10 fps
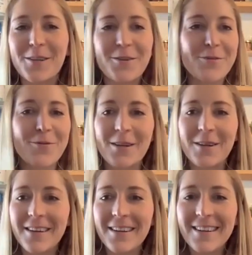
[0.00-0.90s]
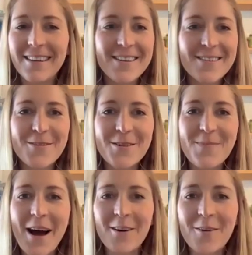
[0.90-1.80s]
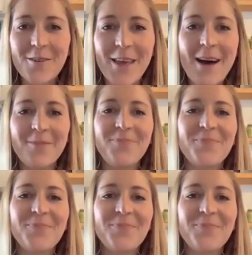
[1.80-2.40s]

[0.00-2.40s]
You can read back over that.